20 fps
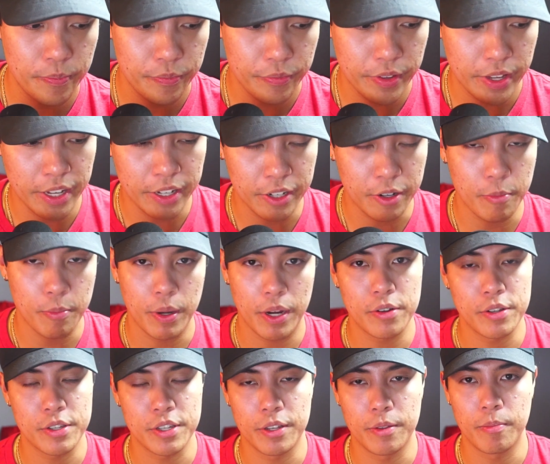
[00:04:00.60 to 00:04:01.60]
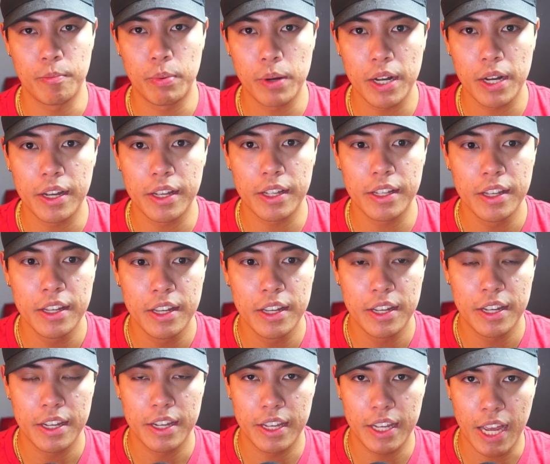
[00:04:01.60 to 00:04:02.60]
comparison. But
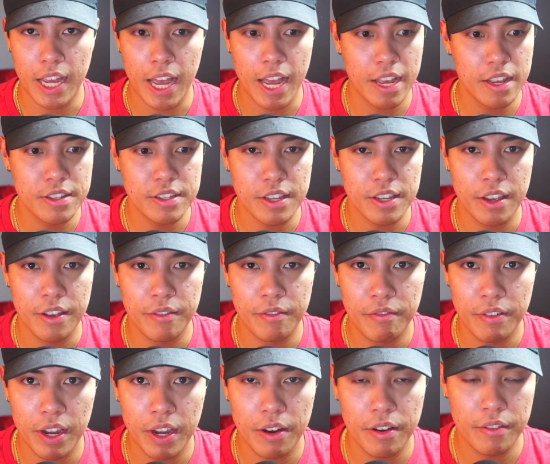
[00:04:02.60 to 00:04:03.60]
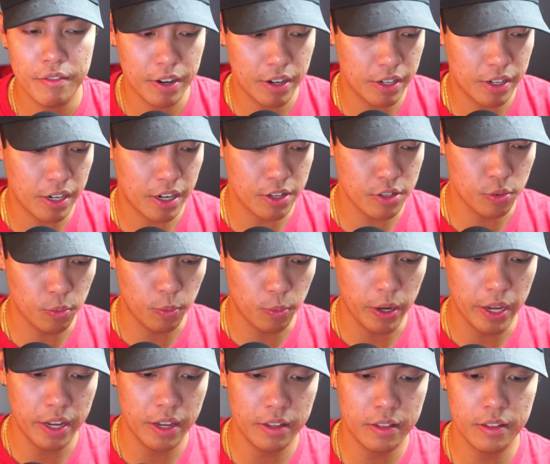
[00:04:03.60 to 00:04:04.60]
it has a very nice
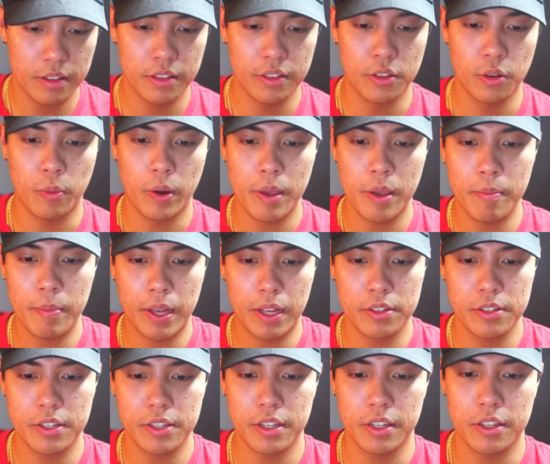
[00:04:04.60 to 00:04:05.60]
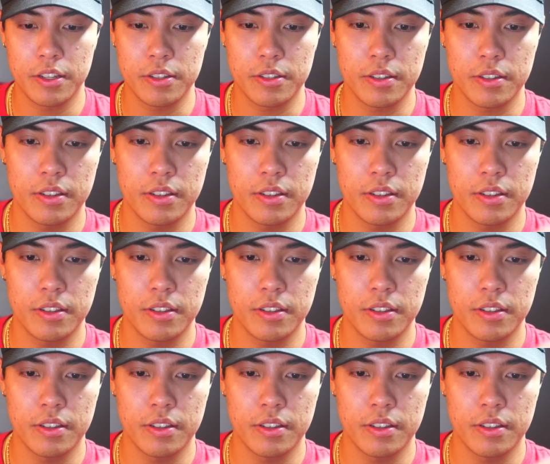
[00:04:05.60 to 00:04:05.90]
weight. The weight balancing is